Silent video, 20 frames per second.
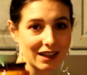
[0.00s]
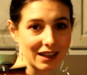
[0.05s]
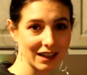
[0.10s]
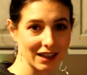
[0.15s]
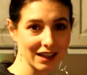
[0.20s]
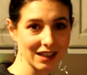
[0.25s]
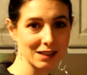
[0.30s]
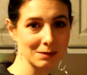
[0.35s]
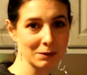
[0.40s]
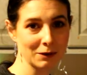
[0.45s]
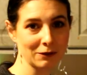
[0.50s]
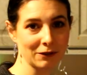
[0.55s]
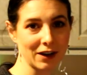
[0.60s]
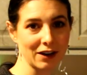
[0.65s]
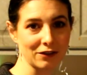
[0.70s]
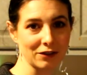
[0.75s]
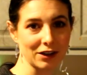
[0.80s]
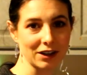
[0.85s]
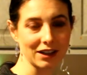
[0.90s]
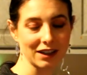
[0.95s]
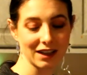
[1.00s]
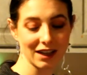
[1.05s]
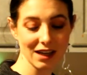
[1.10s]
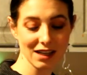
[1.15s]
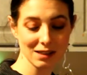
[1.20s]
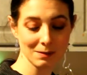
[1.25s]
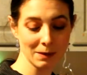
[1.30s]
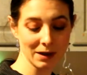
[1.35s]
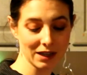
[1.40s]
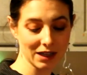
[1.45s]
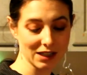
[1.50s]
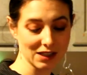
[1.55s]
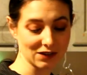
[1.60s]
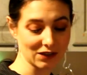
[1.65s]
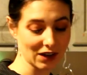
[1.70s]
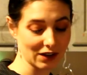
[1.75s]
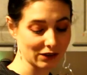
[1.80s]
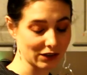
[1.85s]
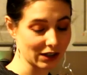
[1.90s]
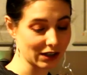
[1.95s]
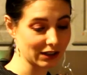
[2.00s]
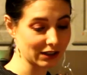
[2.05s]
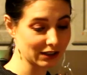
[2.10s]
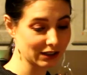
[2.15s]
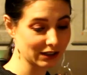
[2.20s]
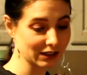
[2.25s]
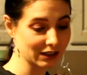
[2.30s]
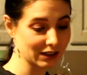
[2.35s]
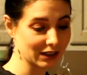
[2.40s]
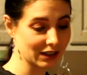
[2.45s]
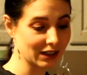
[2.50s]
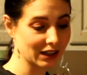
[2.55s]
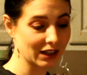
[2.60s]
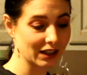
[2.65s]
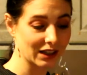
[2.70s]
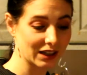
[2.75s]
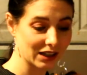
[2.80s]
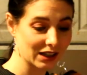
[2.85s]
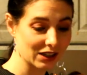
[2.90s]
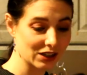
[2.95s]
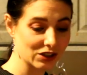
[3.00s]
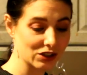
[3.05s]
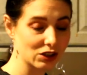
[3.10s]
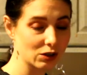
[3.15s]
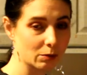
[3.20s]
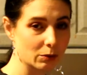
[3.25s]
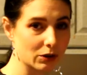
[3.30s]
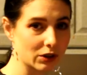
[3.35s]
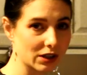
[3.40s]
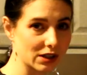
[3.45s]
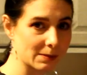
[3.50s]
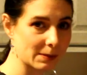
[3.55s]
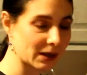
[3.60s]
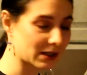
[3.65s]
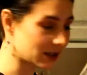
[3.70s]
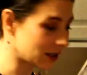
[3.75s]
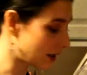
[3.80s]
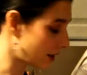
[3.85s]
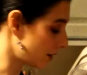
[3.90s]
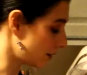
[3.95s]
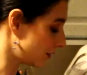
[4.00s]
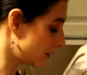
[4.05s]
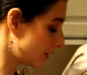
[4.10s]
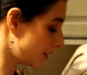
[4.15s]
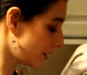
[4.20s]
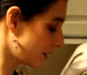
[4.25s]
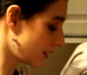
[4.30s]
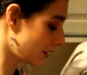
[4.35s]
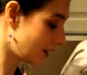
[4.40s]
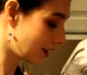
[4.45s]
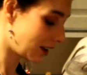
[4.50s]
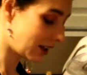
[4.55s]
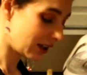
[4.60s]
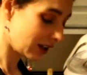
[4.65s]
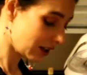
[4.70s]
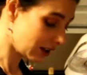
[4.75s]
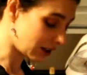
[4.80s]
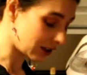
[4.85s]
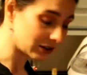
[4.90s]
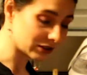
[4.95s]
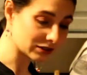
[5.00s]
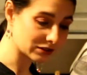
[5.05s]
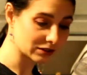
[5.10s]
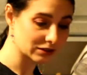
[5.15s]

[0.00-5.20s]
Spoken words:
It's my favorite. It's my kids' favorite. Super inexpensive. You know.